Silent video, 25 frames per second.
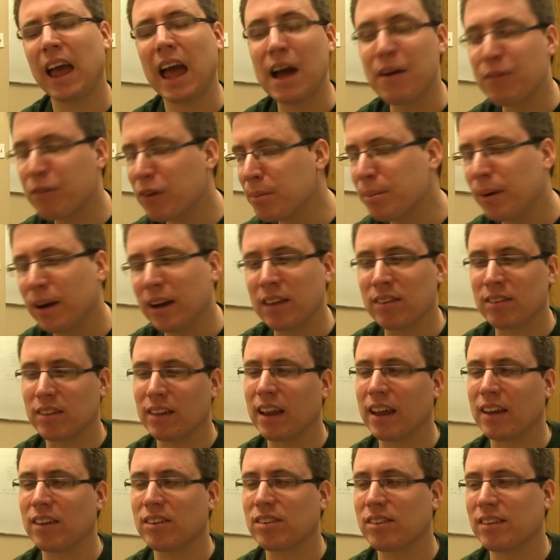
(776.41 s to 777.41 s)
Everybody's
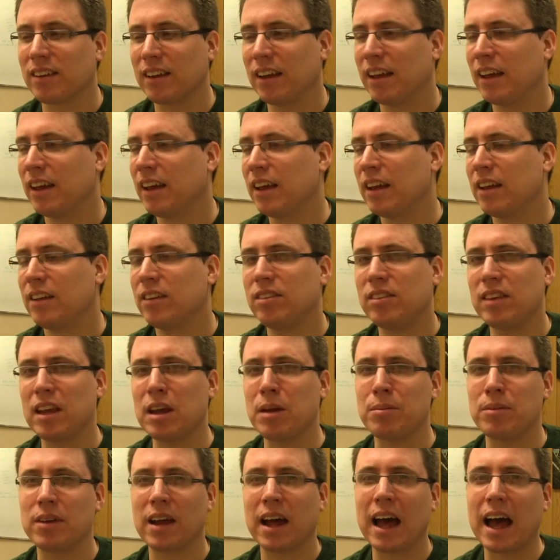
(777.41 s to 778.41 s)
list
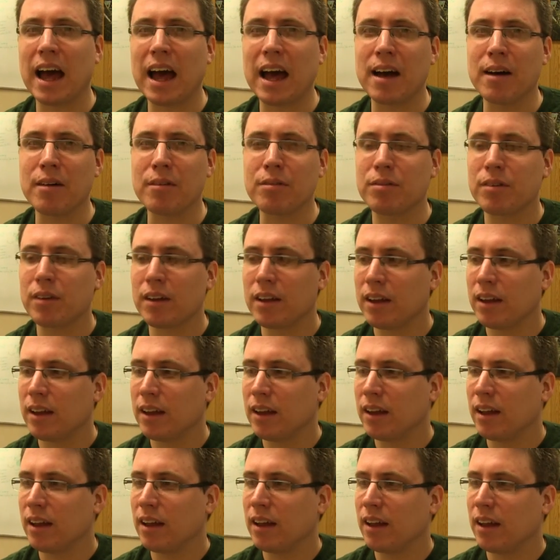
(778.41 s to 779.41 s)
seemed to have
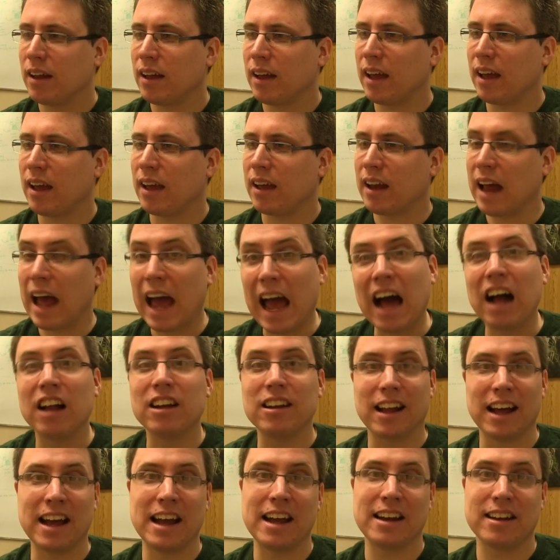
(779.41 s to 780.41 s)
an
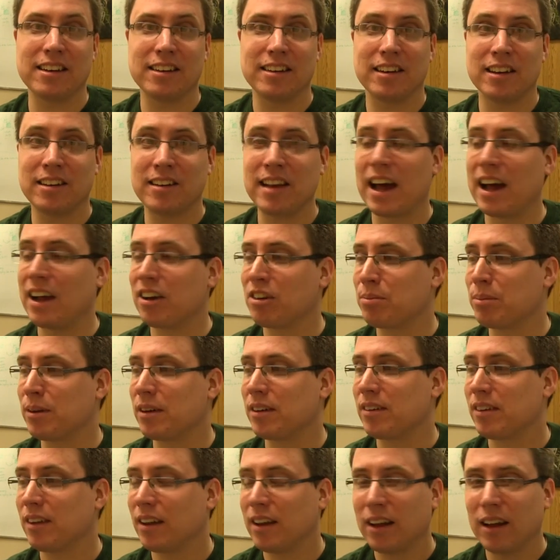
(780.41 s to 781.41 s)
allied
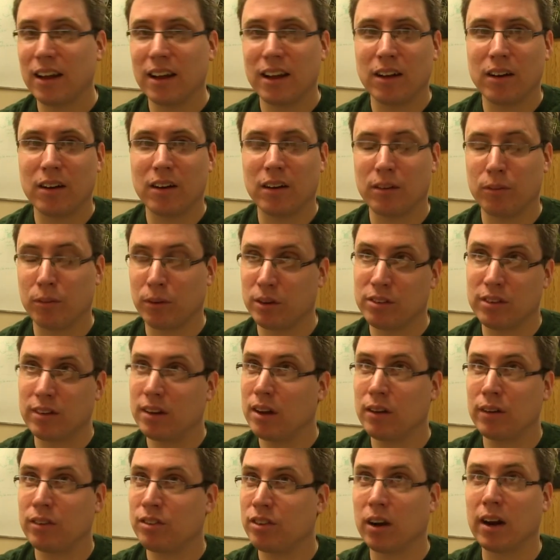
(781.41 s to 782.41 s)
detachment,
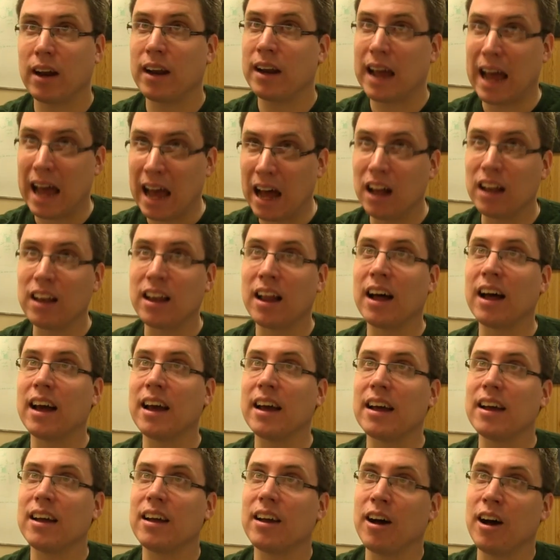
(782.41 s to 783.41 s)
an
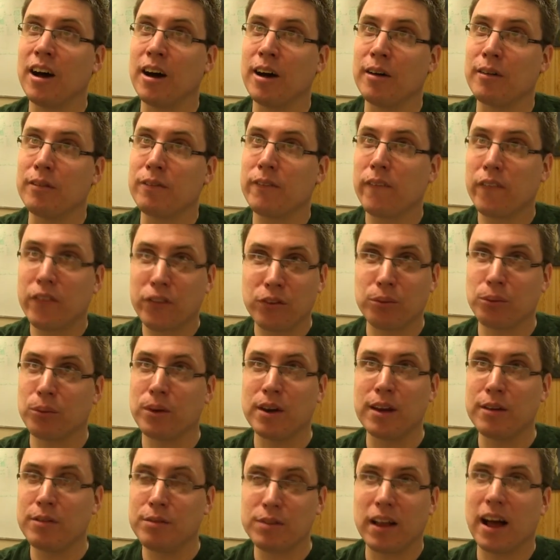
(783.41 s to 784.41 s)
ally of
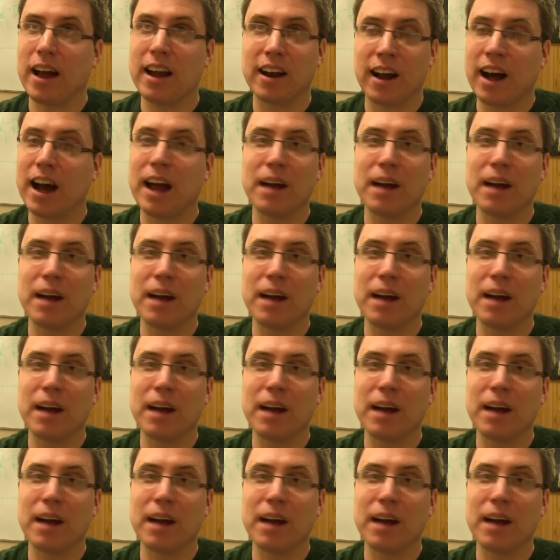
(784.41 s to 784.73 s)
3 Flying